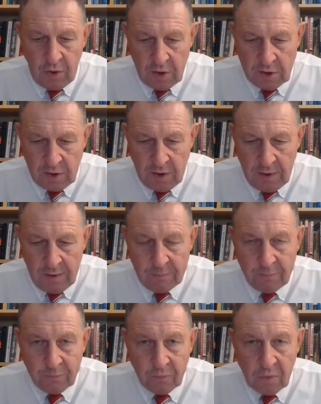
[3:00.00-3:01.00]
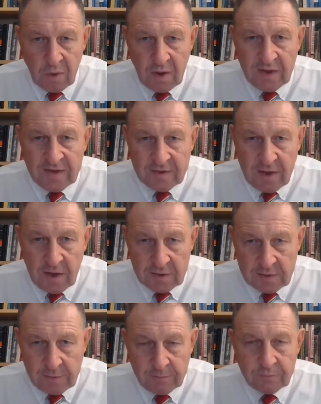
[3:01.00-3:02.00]
among both Ukrainian military
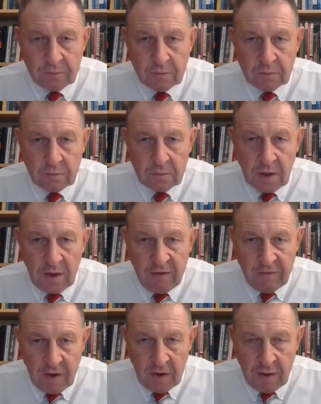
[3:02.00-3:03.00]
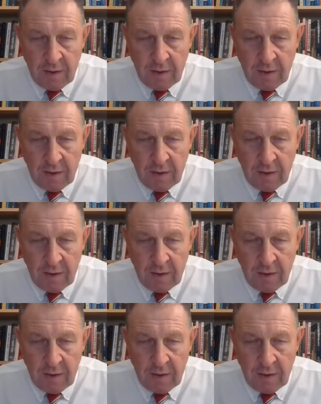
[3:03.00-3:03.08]
personnel and civilians.